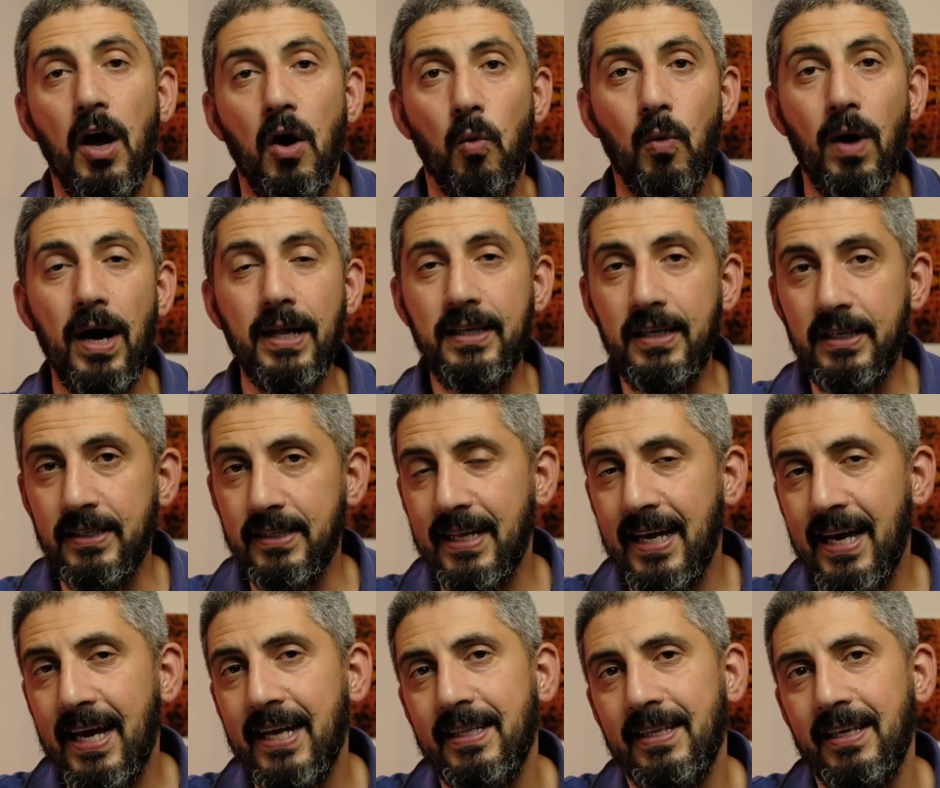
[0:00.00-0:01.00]
One is
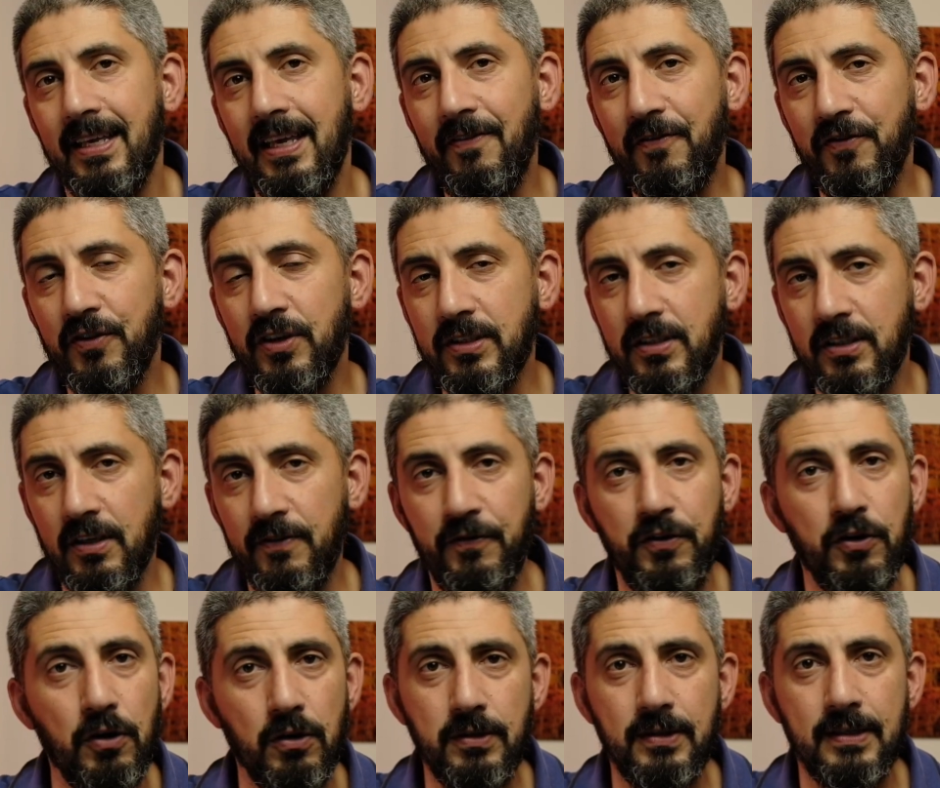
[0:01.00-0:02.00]
that if
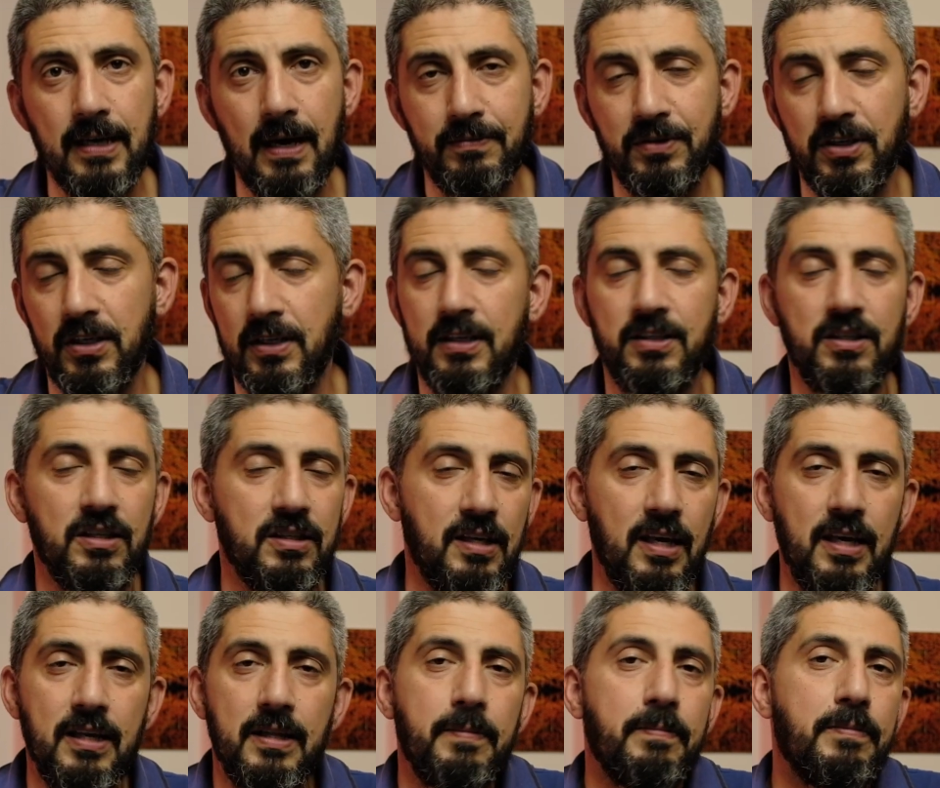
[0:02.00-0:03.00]
your subject, let's just
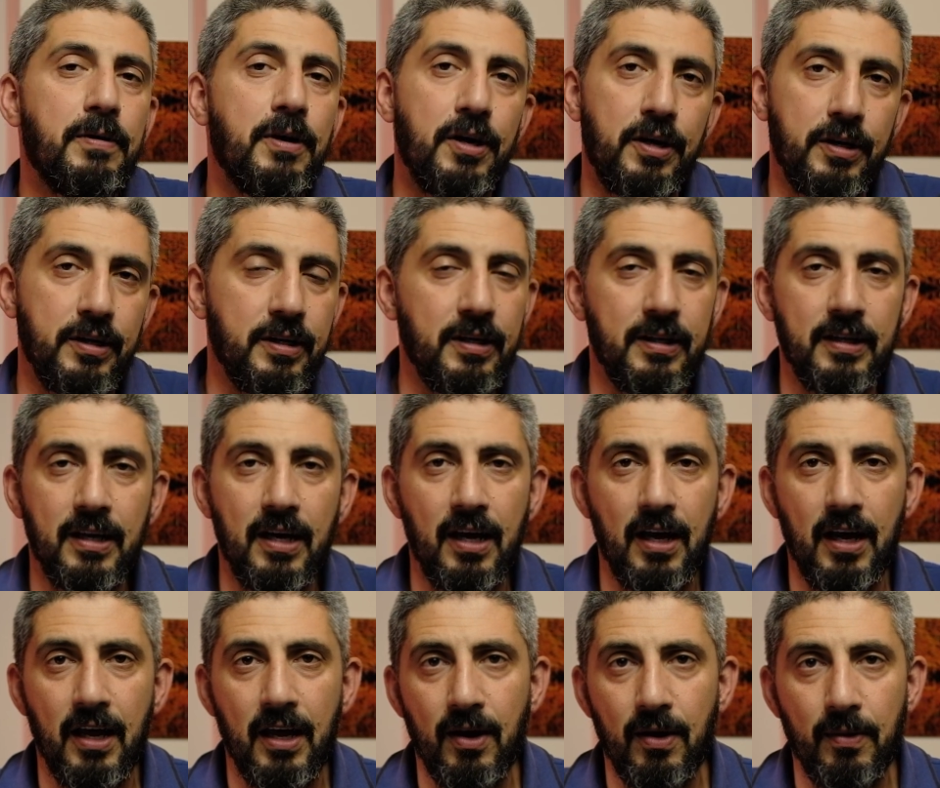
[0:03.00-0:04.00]
say the bird in
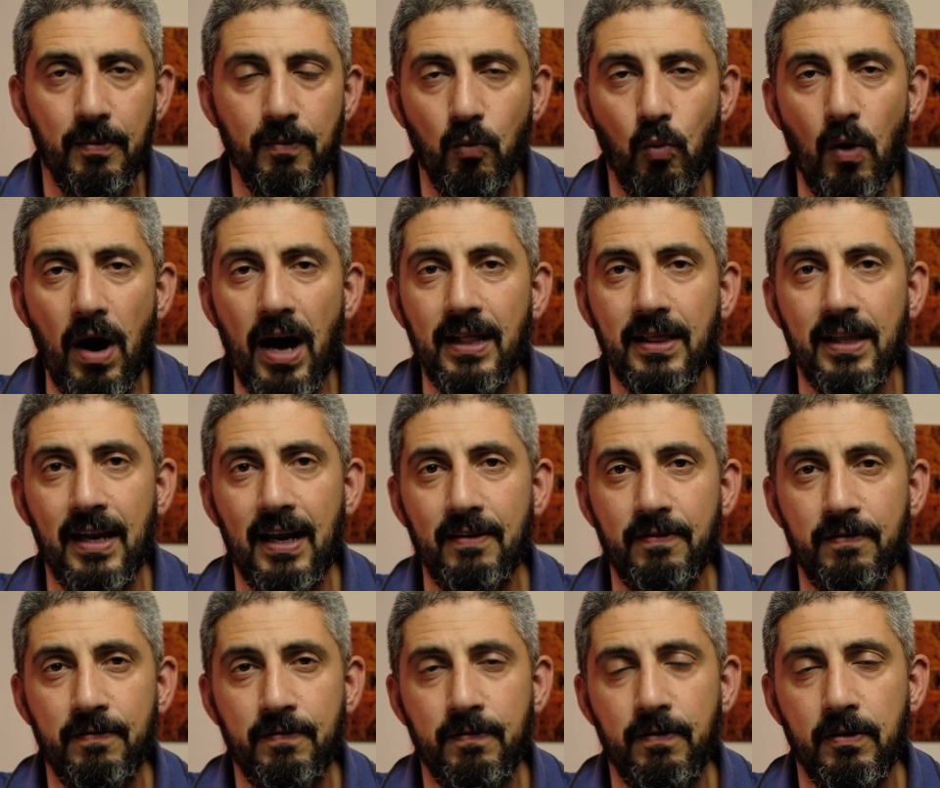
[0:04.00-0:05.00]
a
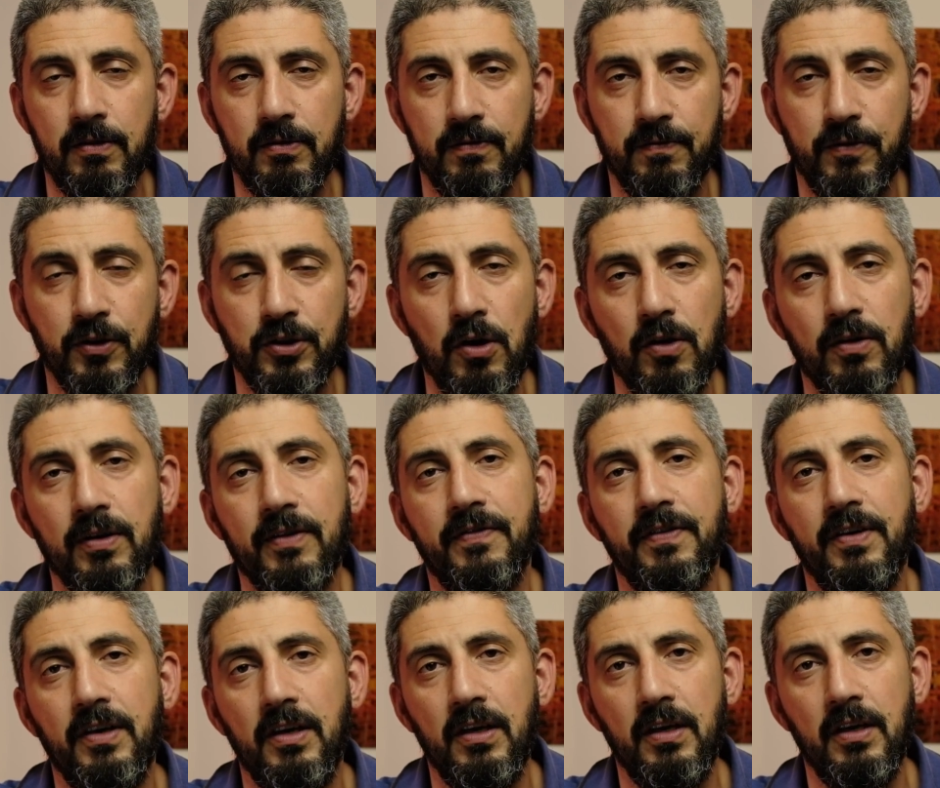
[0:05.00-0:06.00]
wildlife
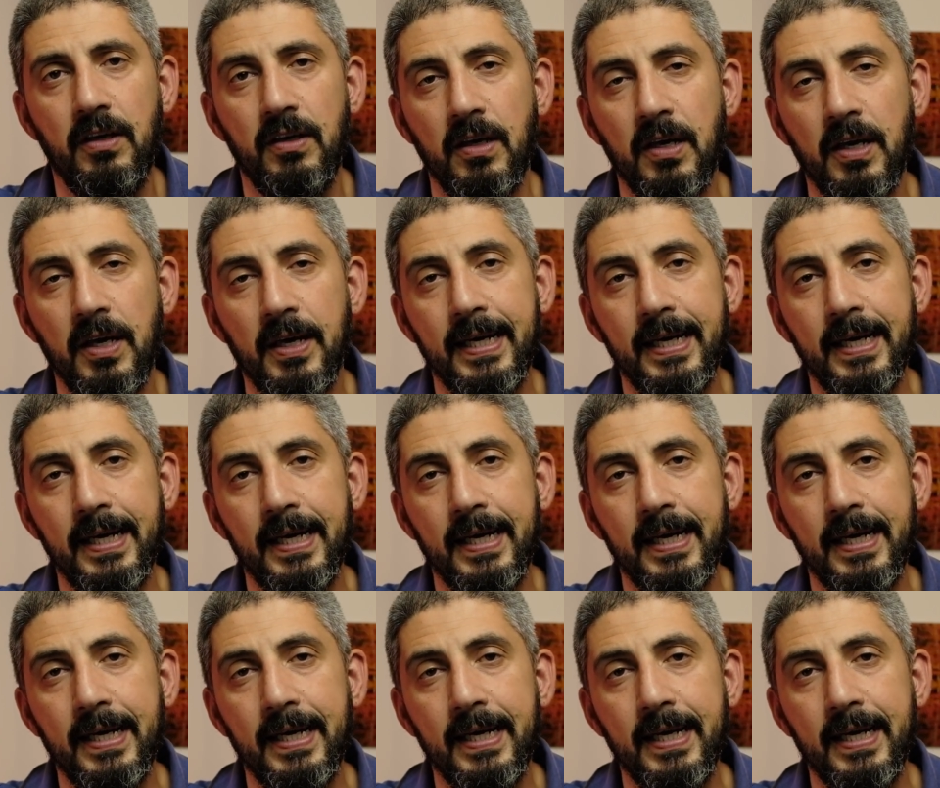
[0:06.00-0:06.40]
photography